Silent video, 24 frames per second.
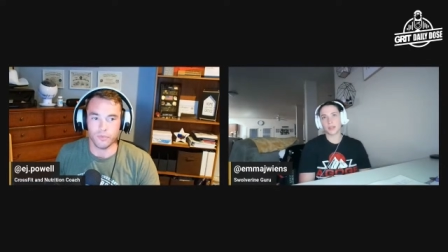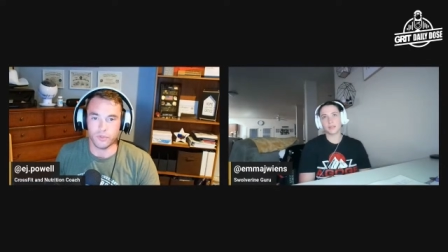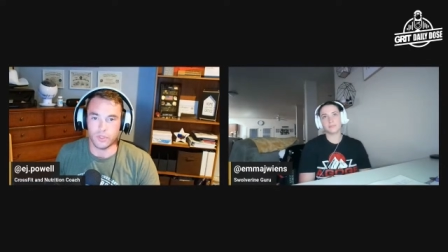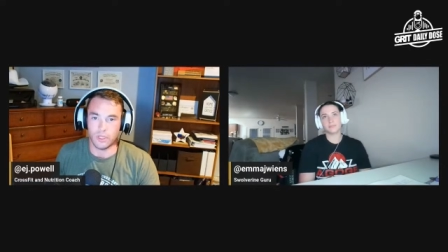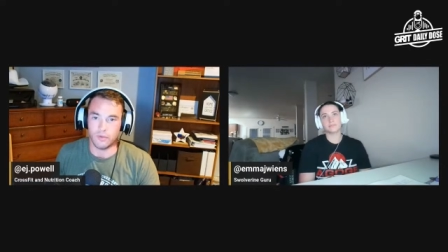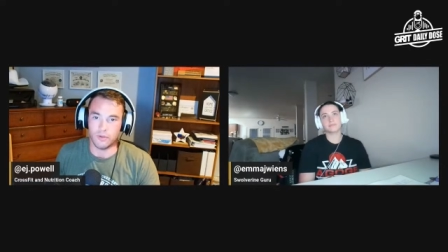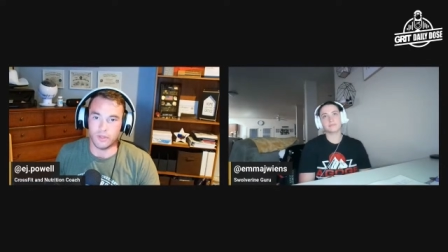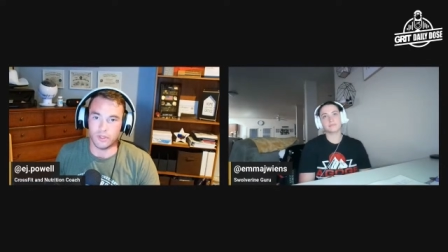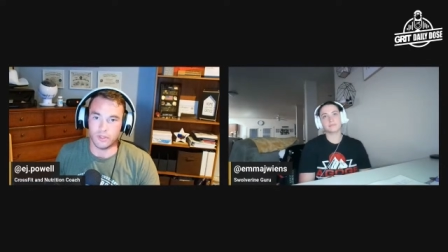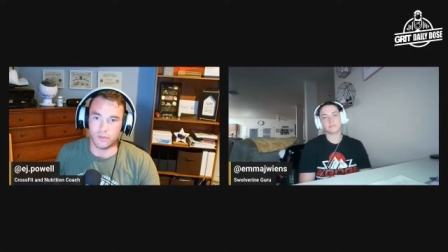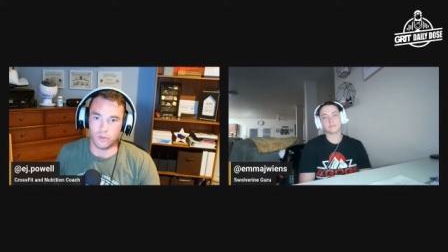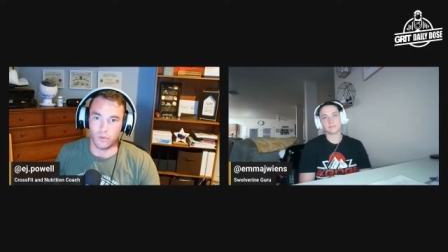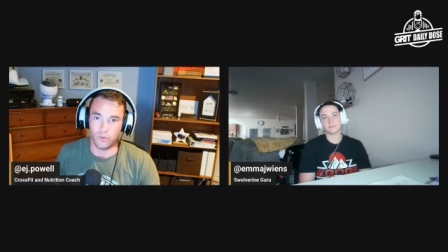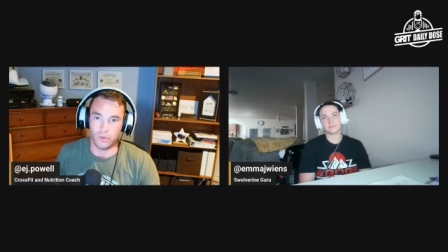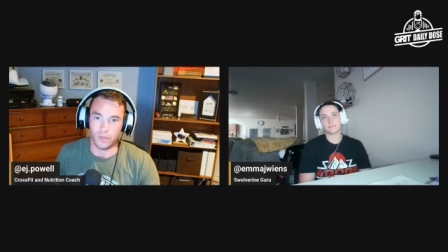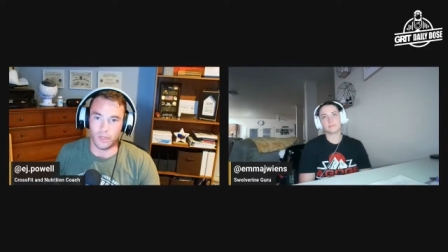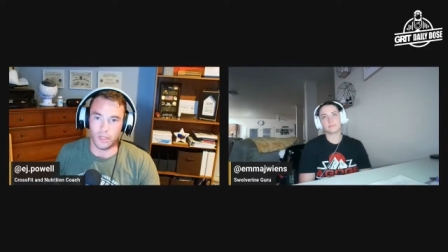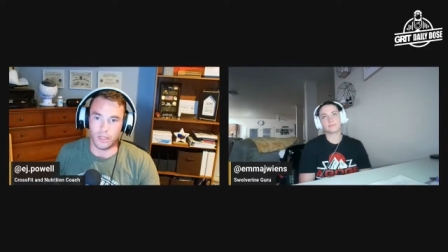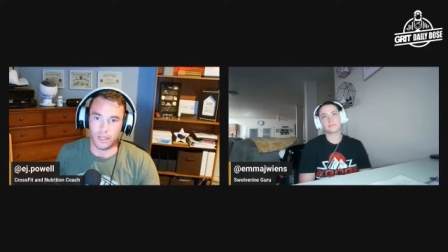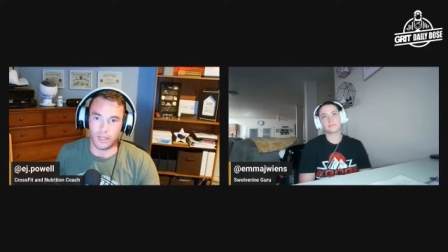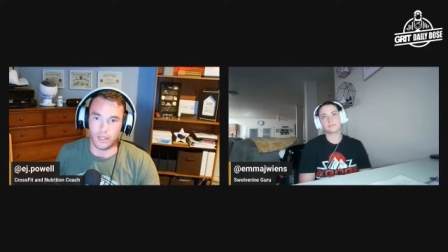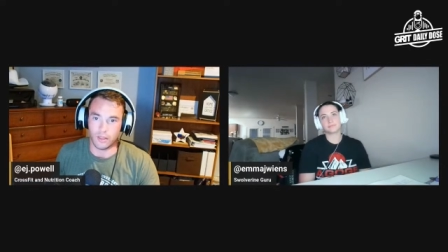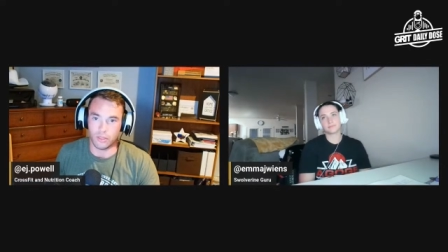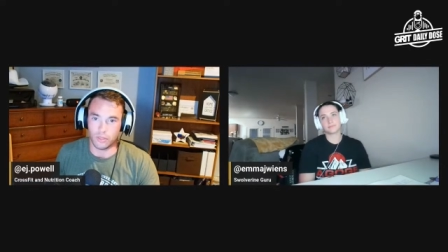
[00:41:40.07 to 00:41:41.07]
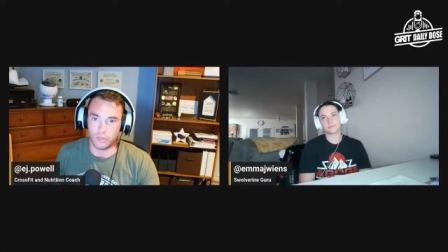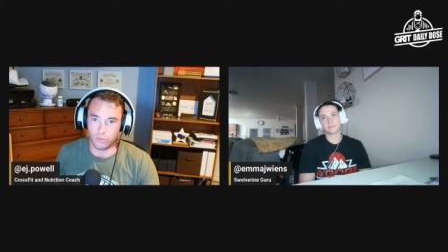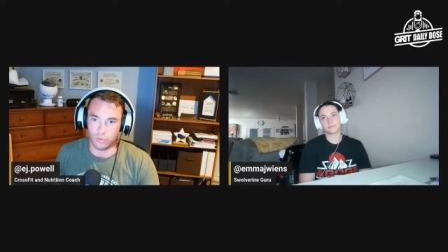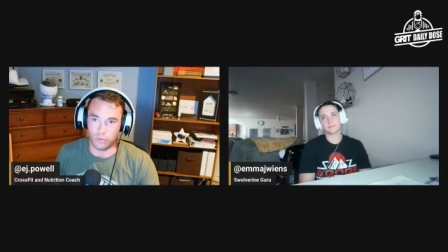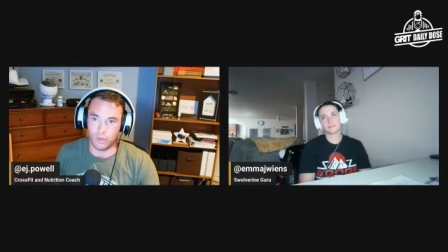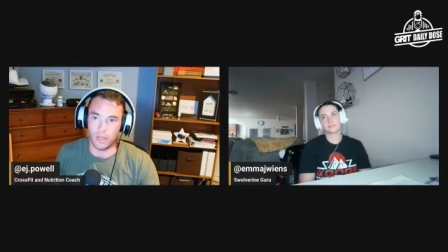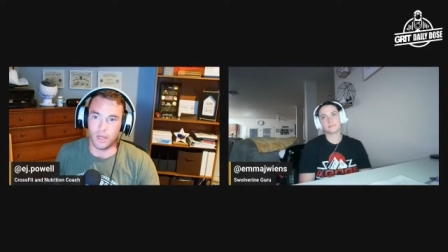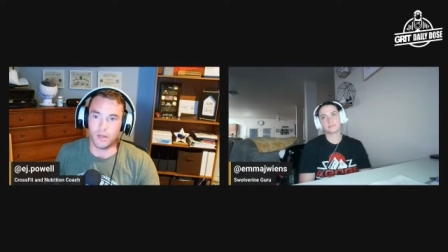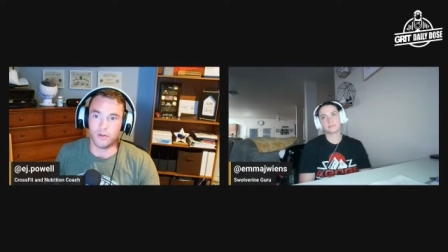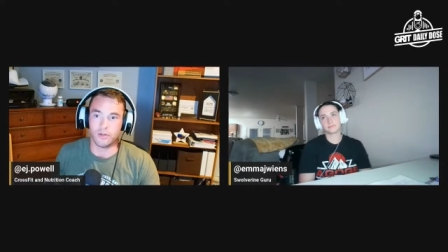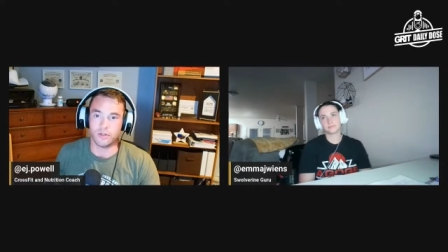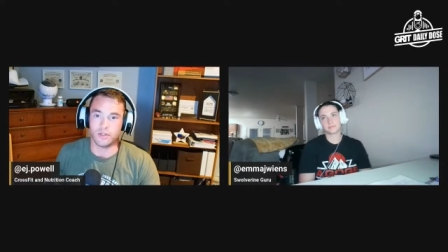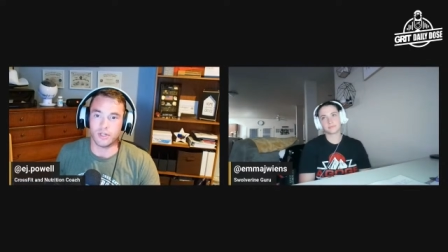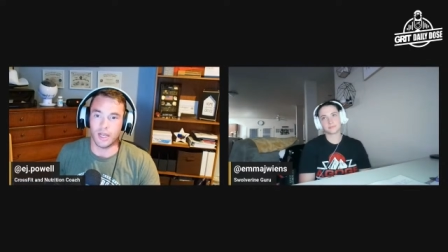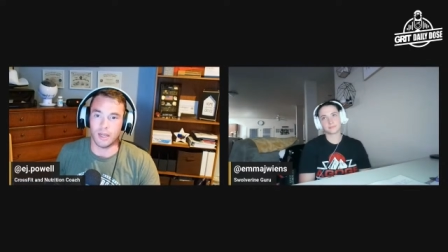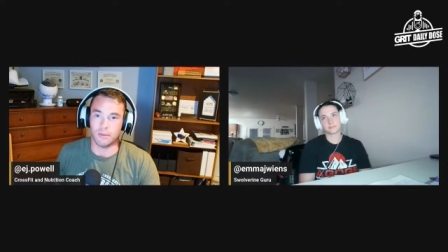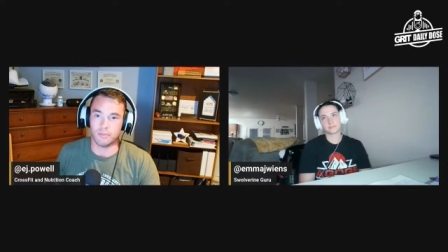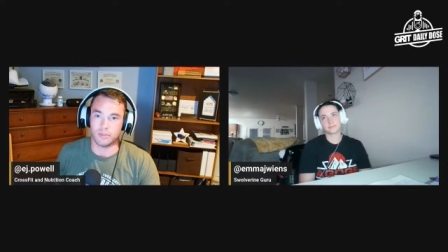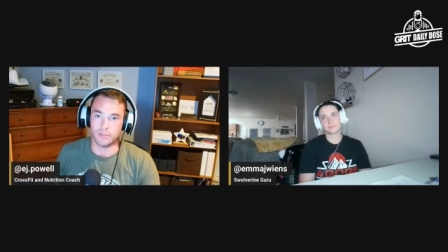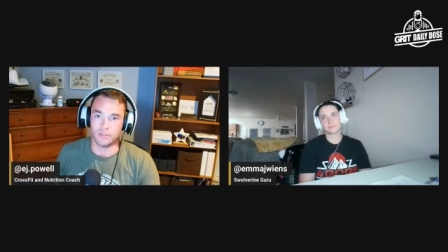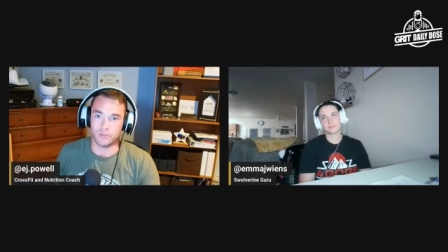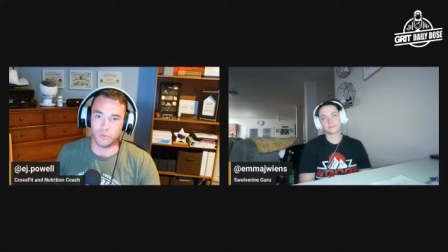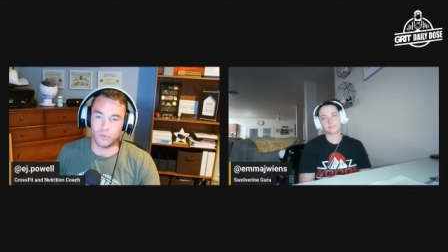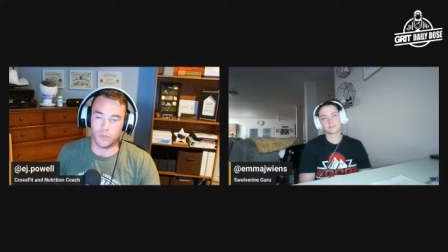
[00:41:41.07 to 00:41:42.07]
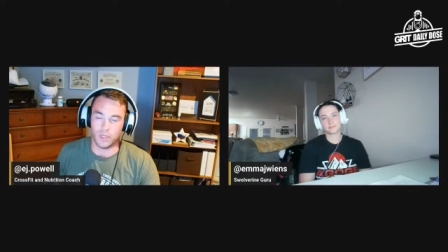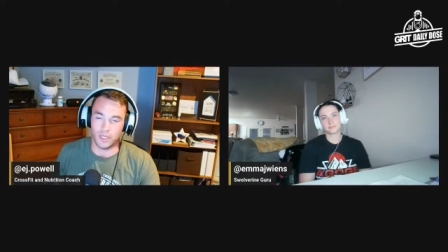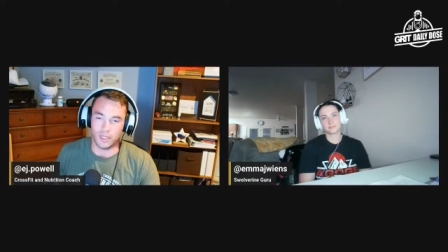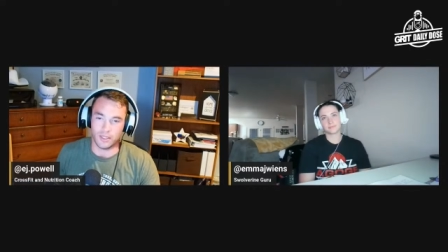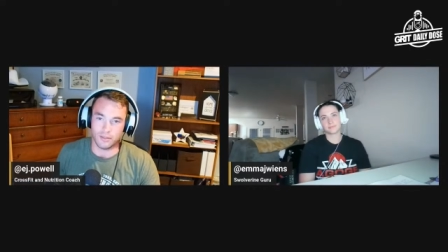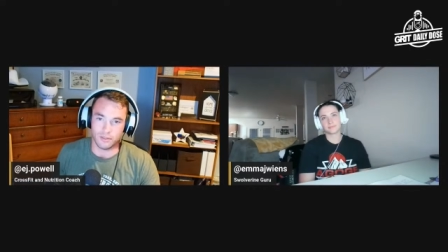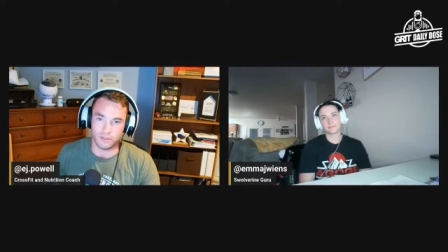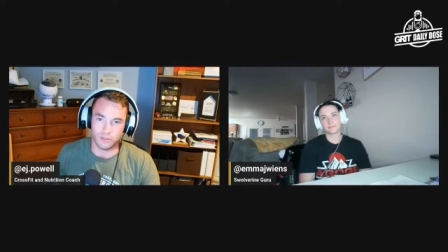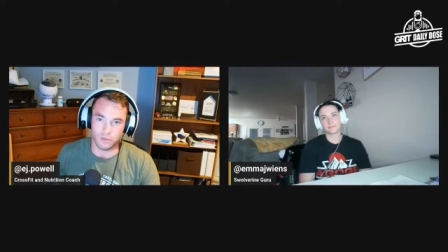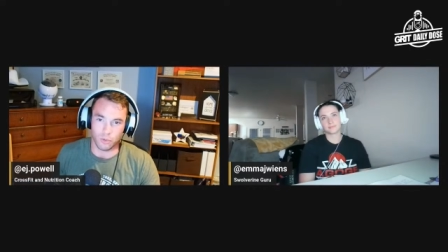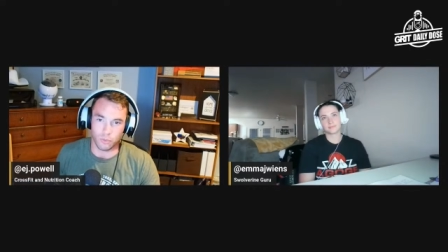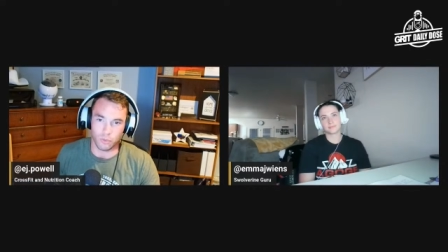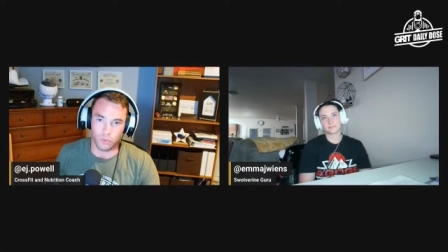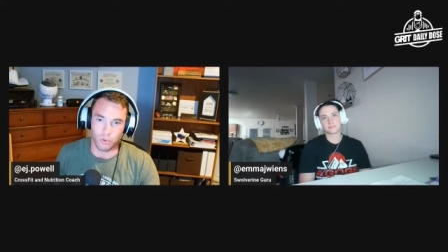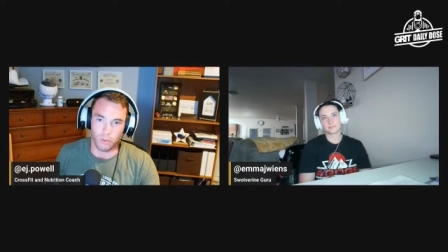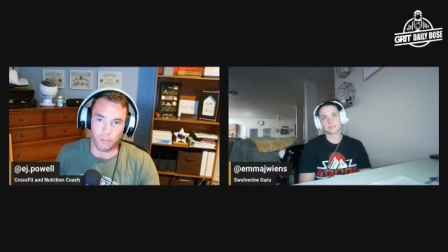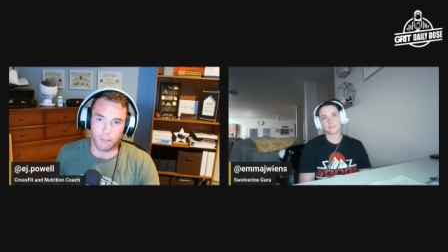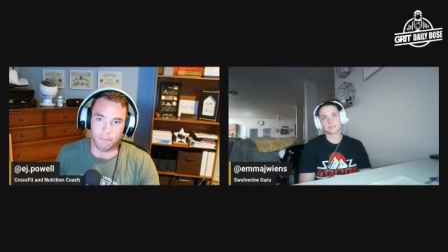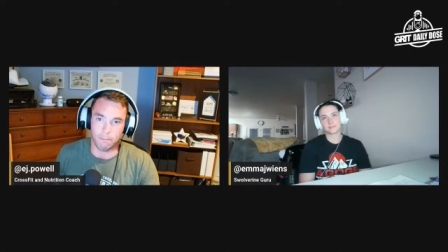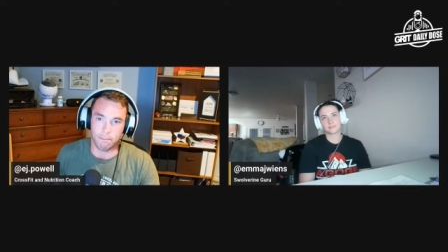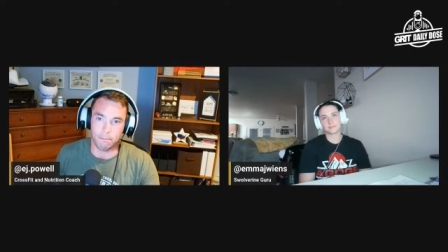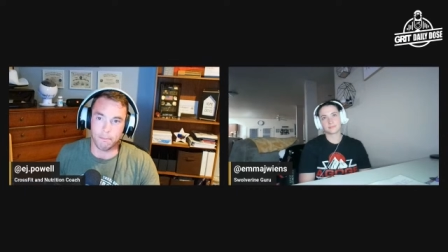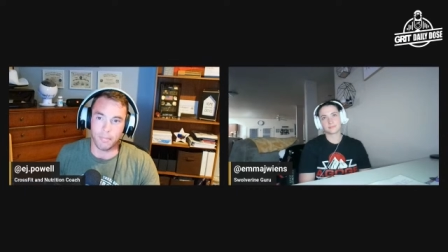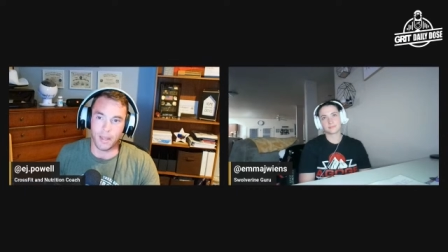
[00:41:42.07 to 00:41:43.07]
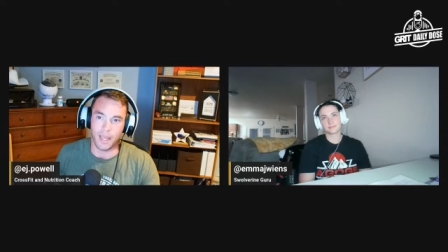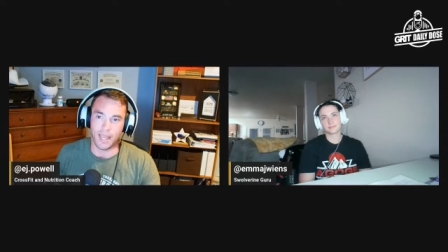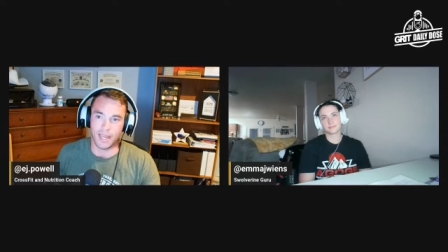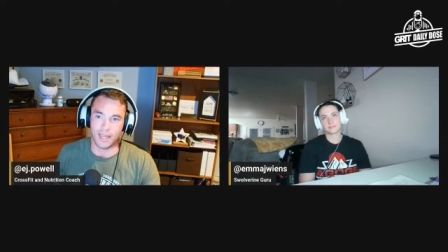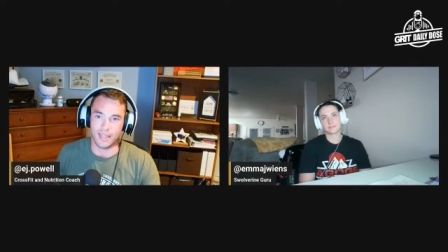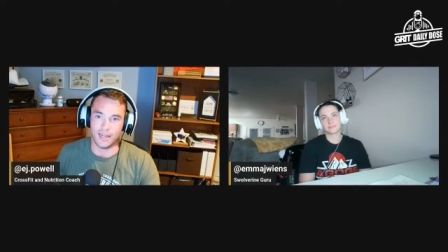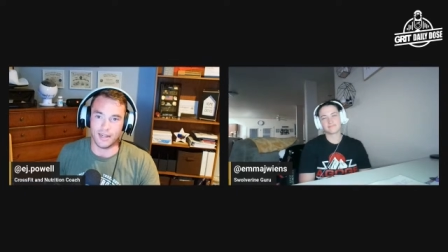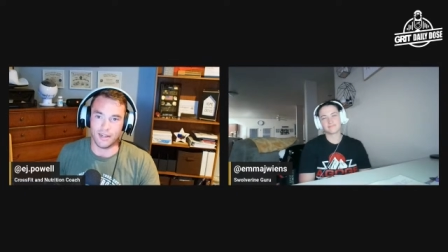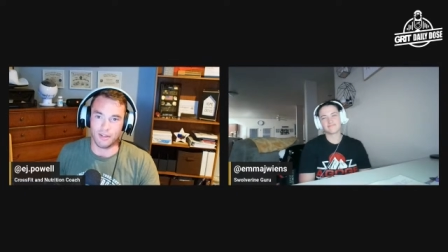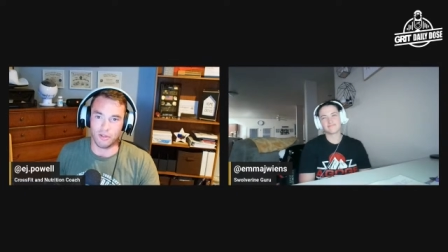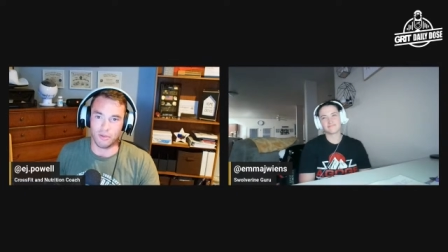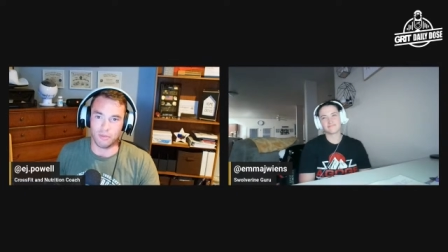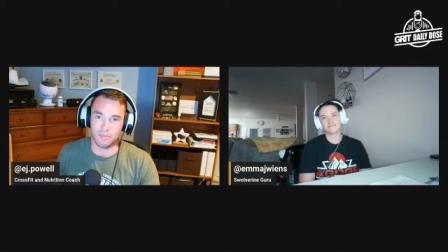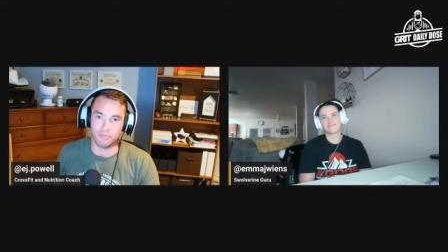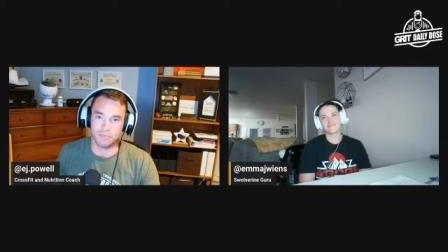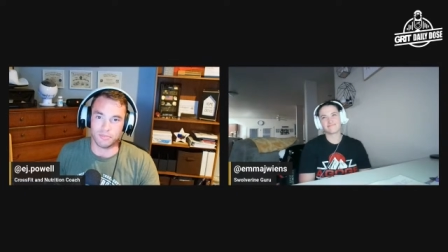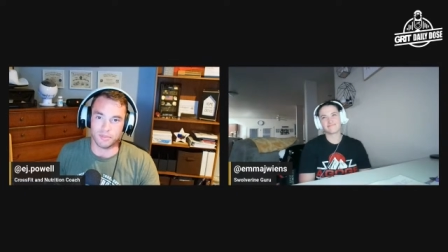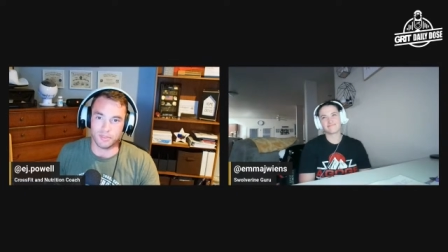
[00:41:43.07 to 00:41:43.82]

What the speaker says: stevia is only like 300 times as sweet, so they'll pack in some